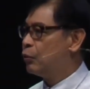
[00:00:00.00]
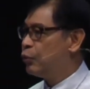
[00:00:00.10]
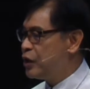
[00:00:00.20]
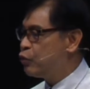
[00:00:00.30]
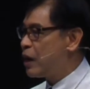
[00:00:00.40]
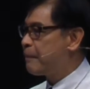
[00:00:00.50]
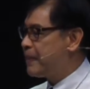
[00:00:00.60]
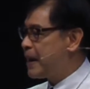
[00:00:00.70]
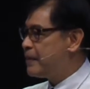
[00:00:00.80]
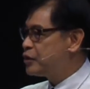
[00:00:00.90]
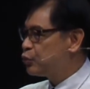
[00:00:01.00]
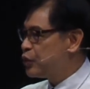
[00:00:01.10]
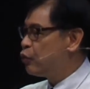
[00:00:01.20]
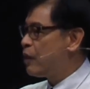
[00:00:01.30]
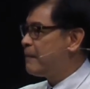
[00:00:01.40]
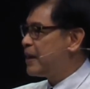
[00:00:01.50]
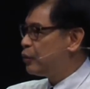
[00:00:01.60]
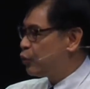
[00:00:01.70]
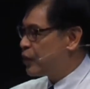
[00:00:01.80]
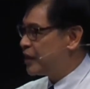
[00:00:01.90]
We who are parents, we who are married,
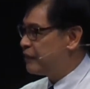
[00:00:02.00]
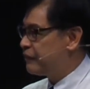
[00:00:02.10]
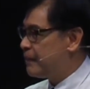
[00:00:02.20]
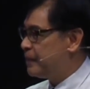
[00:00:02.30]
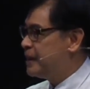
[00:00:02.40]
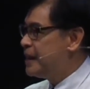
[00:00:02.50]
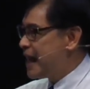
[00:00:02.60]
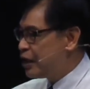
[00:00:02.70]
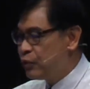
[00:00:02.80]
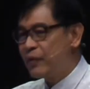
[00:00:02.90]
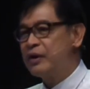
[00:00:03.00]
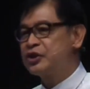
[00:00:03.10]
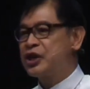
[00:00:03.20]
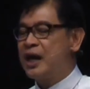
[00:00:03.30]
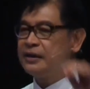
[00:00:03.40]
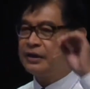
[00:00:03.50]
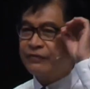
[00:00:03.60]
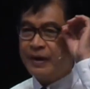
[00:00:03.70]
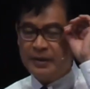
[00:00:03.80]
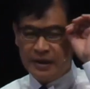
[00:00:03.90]
we are in a family, and you are a child in the
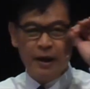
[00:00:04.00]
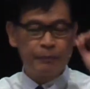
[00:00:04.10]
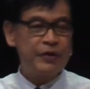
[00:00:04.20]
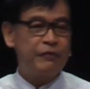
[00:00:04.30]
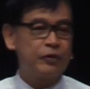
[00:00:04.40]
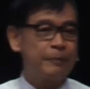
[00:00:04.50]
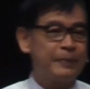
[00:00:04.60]
family, pray for your